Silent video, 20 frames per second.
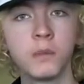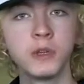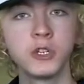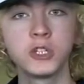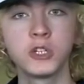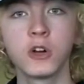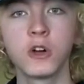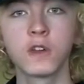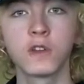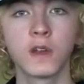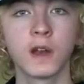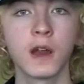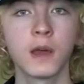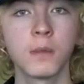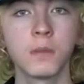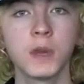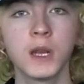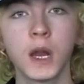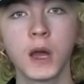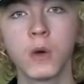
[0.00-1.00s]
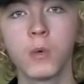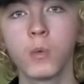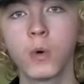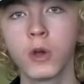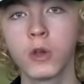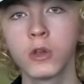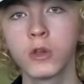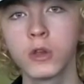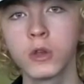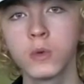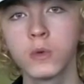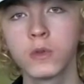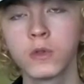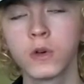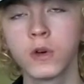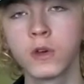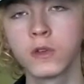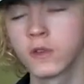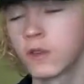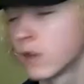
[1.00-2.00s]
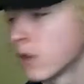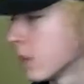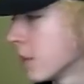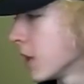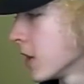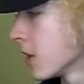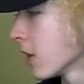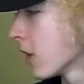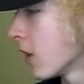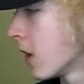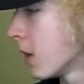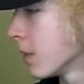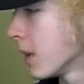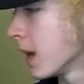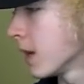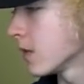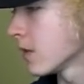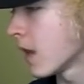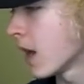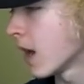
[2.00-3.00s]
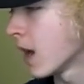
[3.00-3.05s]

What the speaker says: be sure to let me know what you thought of them in the comments.